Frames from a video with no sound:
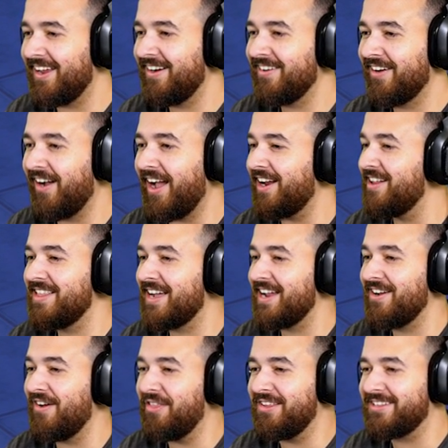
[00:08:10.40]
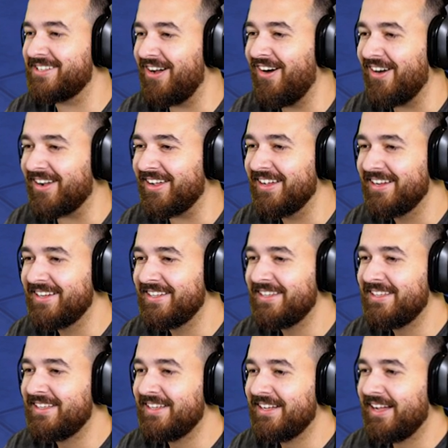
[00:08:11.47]
I don't know I don't think I know this dog.
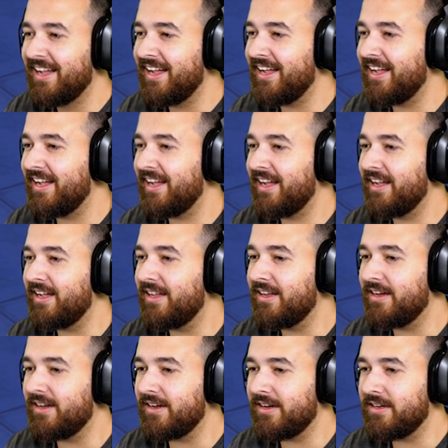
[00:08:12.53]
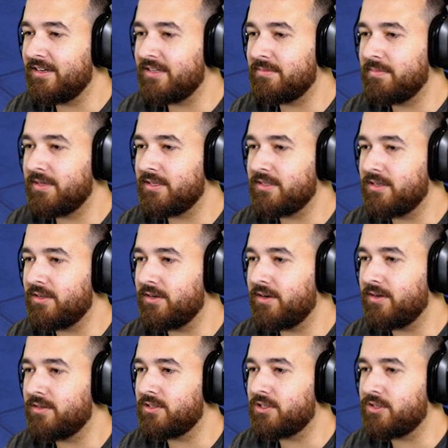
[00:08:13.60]
Uh dismiss, no,
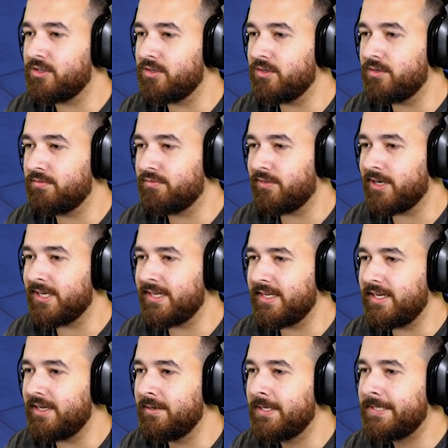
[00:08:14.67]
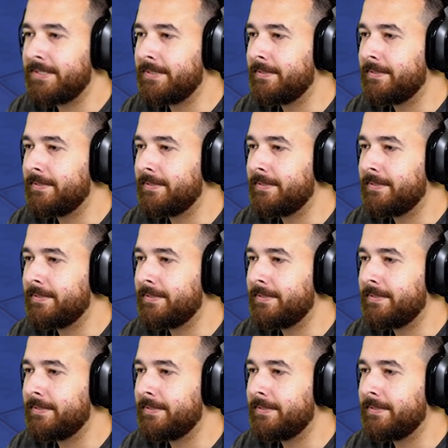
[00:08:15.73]
don't shoo, friendly.